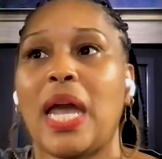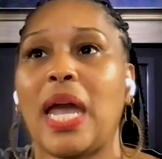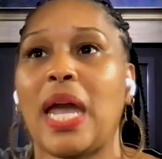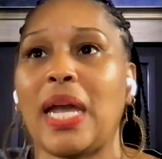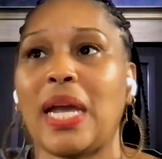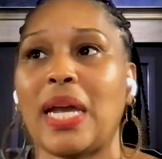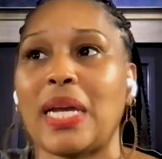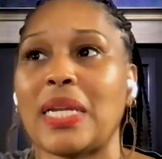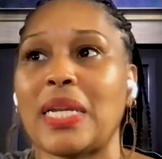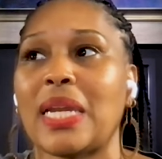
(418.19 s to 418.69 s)

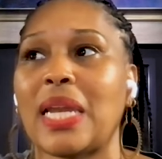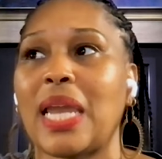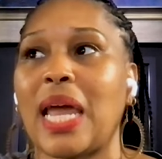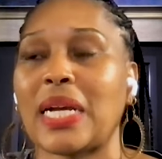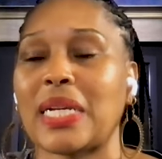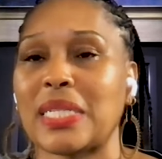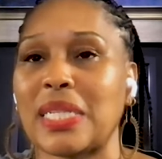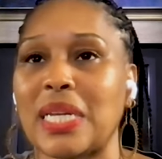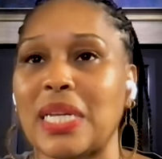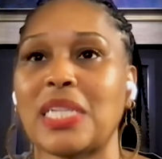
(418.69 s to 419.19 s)
And
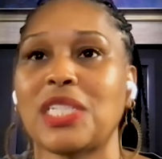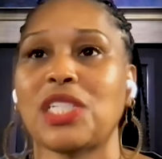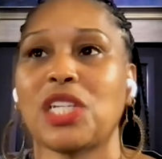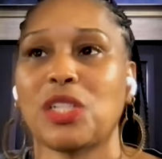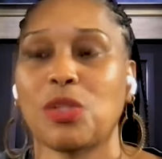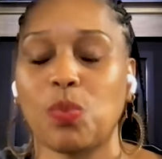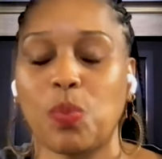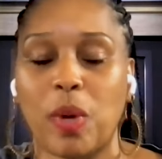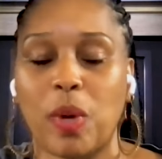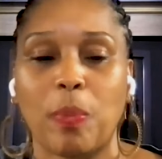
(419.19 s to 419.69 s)
like I said, it
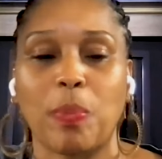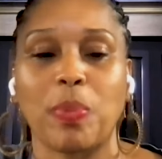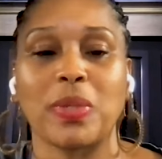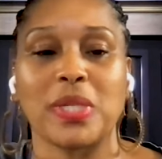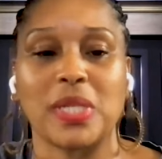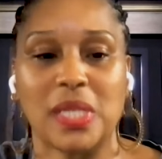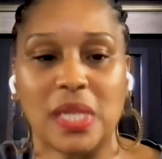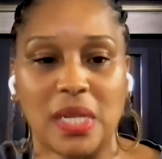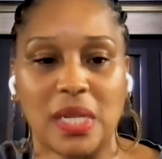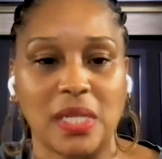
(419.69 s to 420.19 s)
just
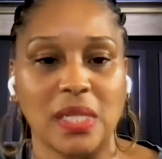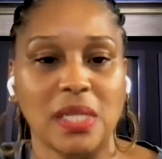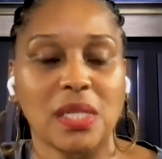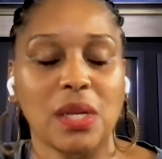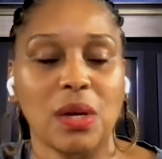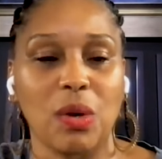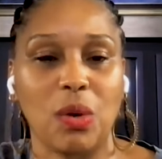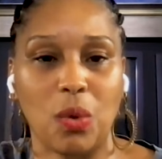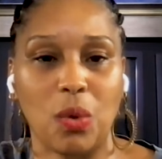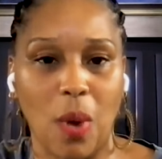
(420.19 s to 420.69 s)

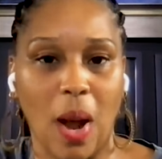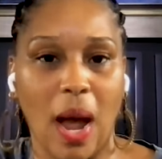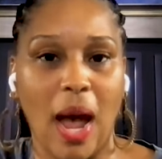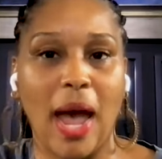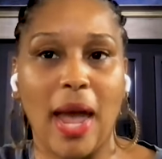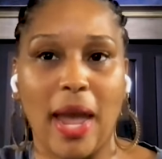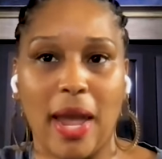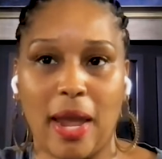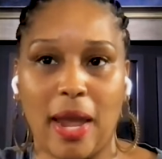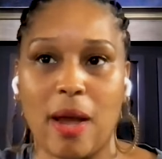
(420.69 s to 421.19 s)
represents who
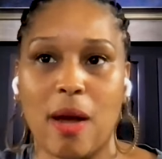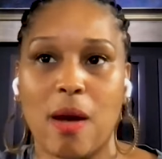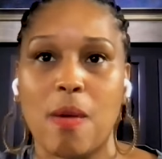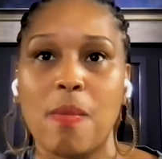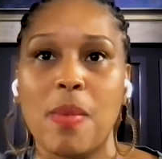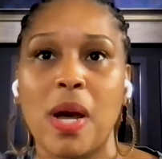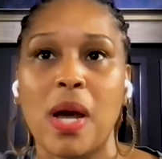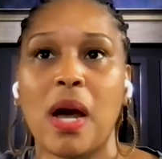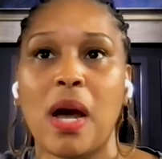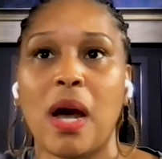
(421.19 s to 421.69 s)
I
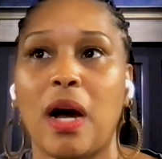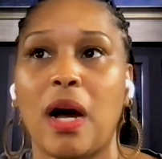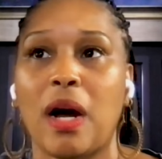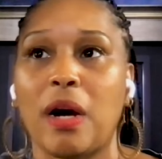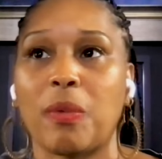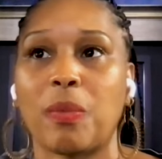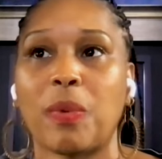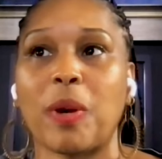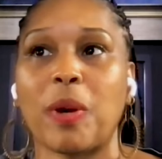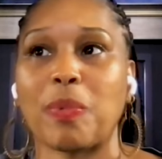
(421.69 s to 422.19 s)
am,
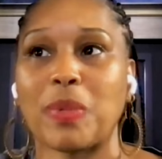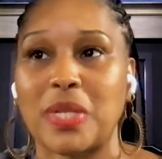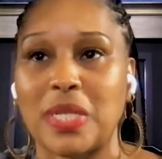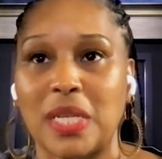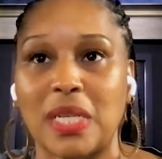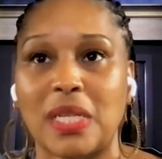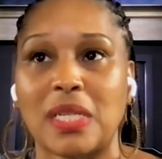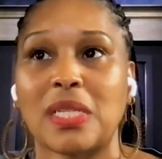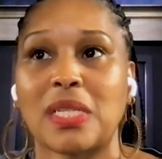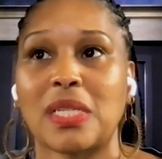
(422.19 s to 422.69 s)
uh,
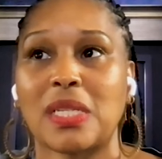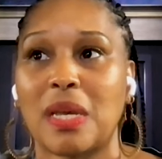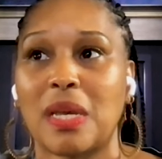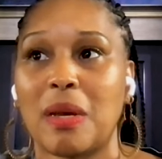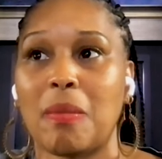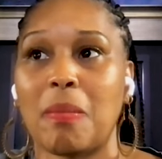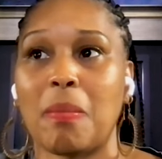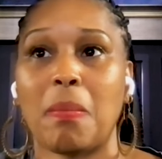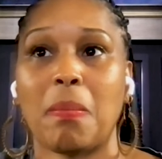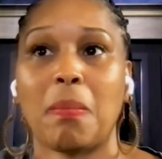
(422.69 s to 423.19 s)
represents
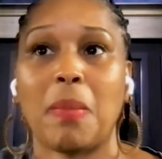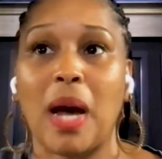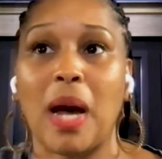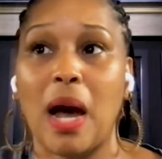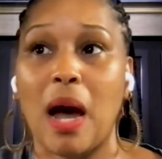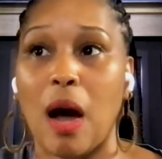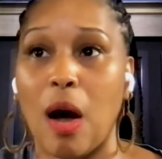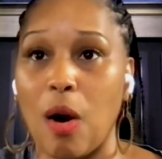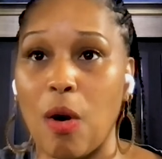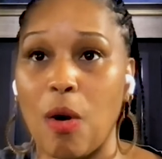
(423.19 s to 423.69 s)

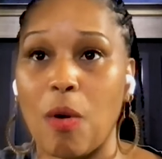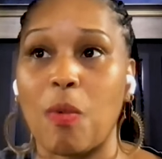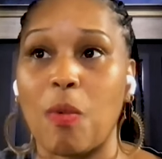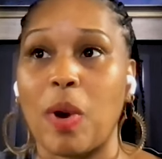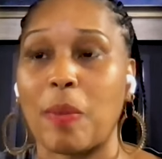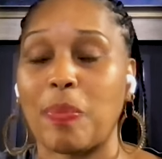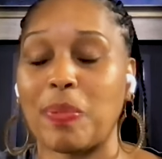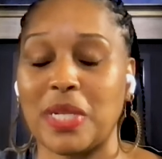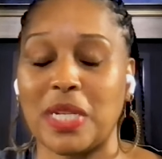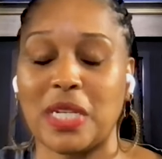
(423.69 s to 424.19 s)
my home,
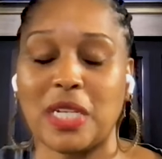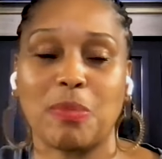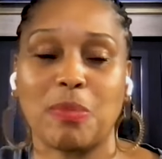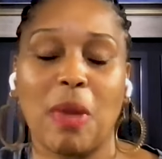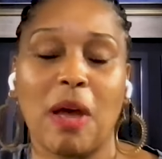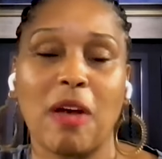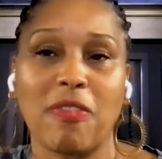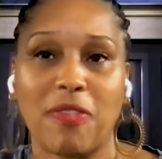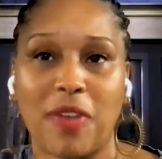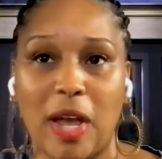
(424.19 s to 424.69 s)
represents
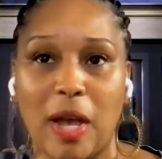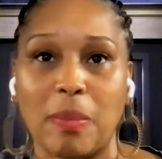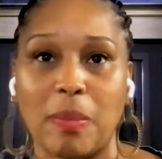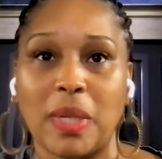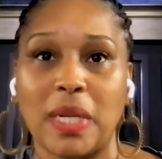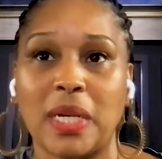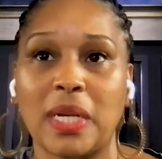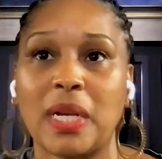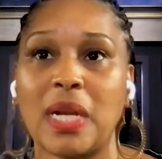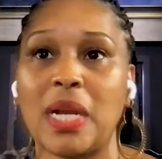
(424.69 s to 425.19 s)
my
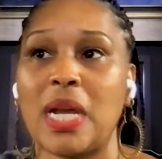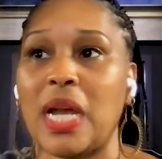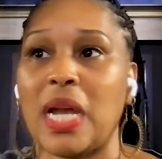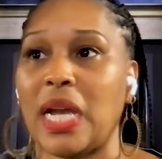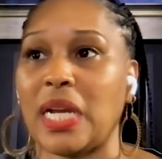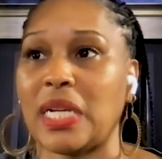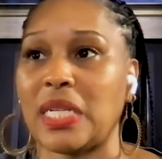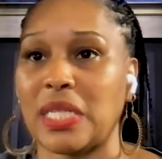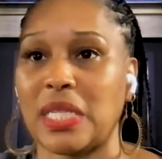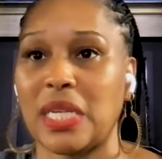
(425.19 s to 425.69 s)
family,
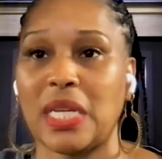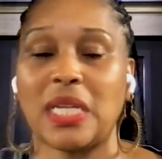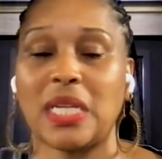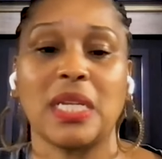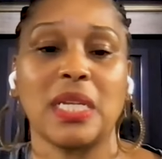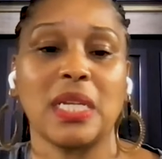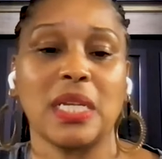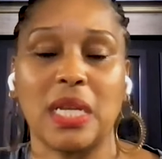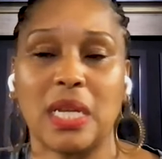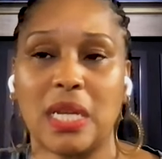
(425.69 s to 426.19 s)

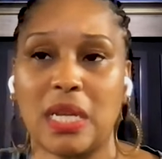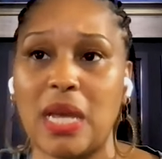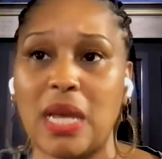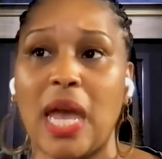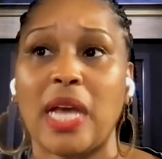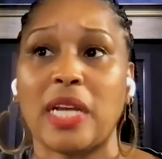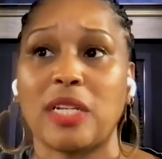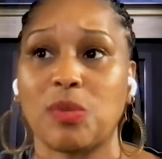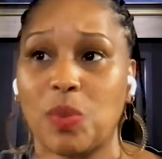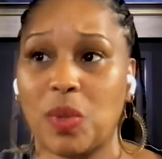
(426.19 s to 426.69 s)
extended and,
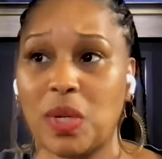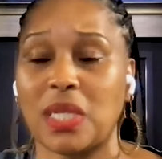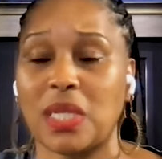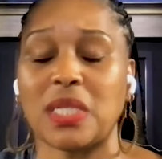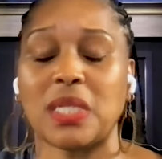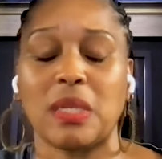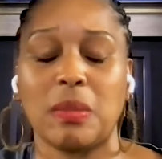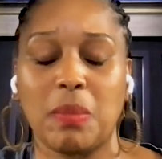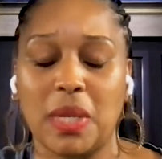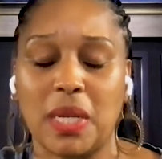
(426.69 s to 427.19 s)
as well
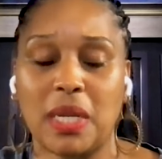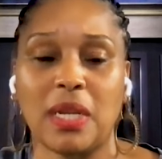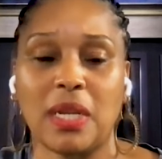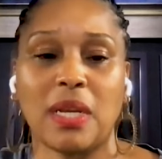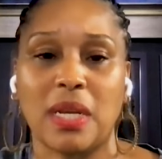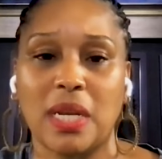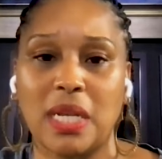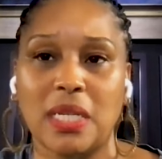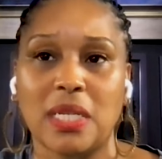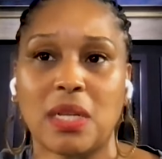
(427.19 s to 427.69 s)
as
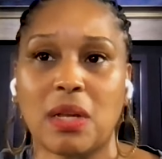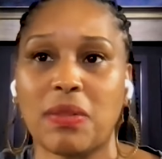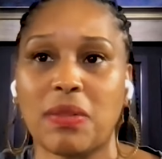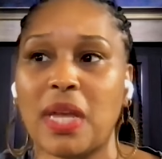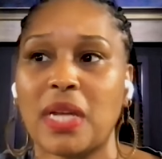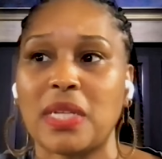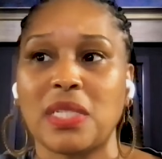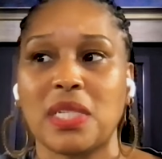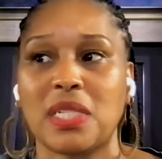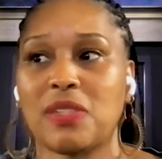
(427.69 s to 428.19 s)
immediate. And so
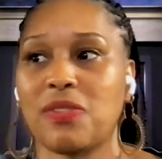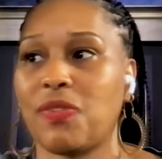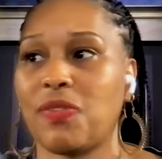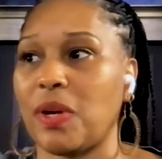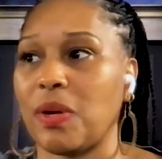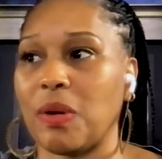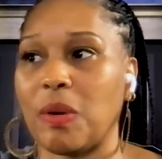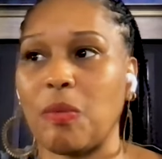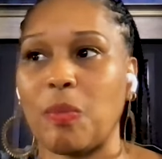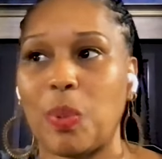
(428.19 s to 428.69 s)
that's just
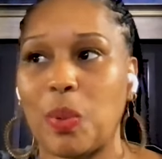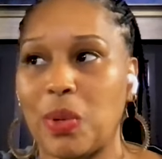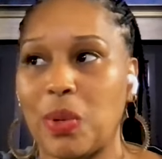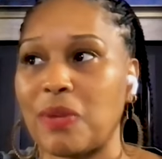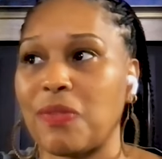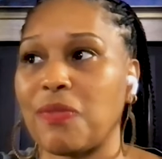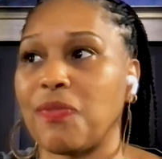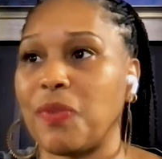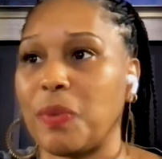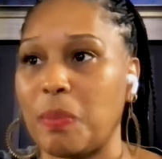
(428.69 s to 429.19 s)
very
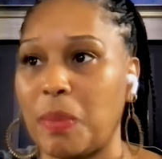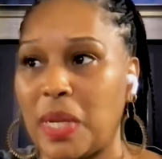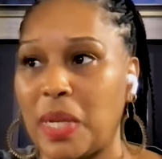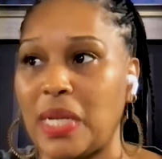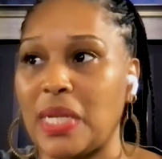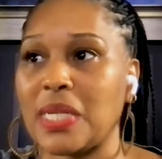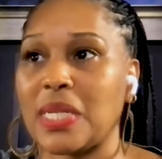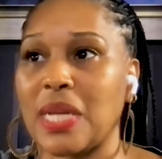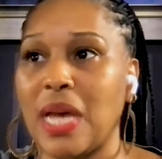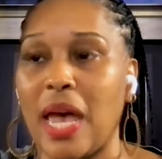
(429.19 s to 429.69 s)
important for
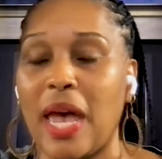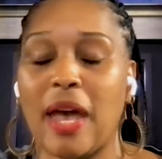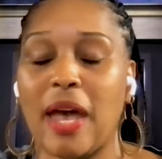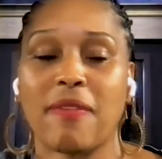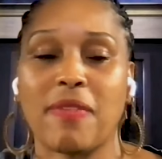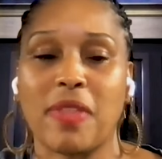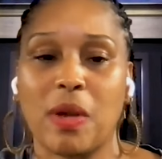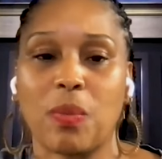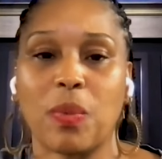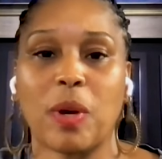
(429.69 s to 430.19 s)
me to
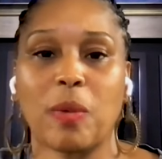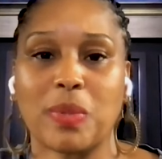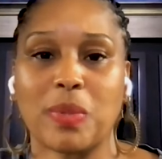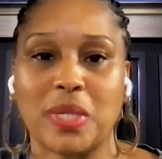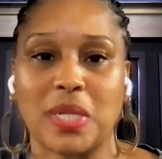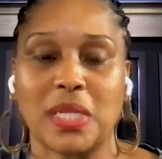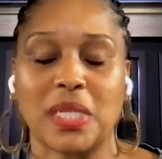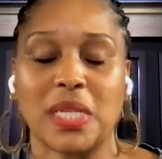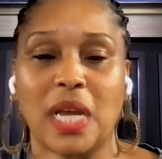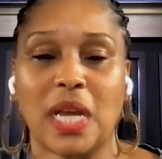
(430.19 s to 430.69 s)
have that
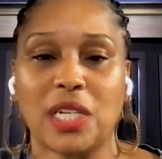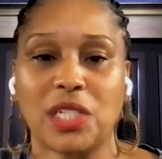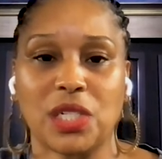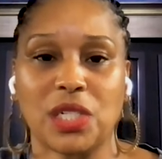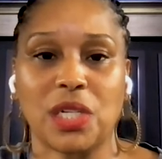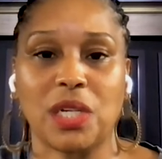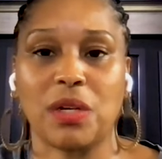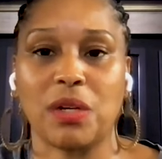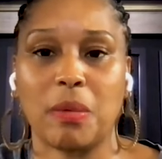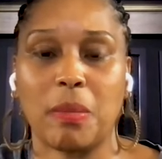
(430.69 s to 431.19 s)

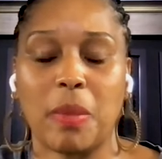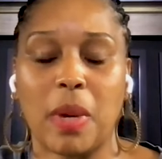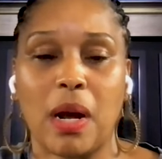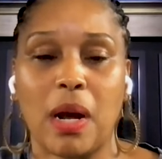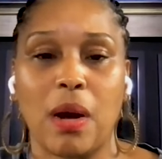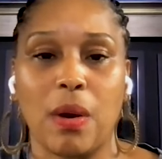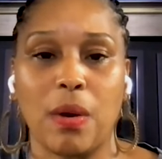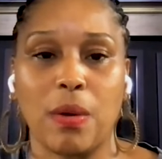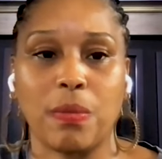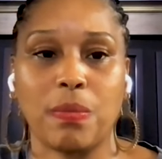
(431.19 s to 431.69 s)
representation here in my
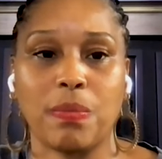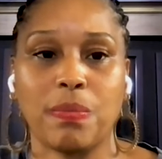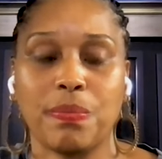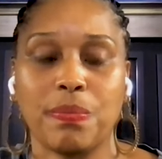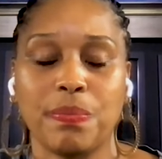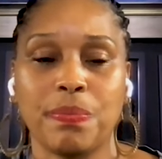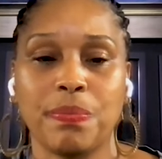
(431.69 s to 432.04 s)
home.